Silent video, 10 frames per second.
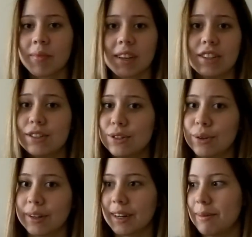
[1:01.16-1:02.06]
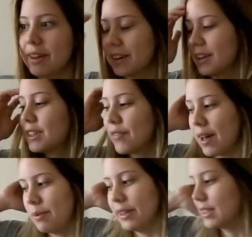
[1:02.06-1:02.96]
it's New York. I mean, it's
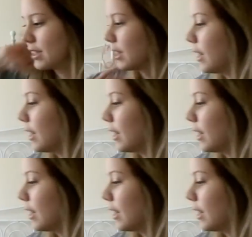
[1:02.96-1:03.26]
fabulous.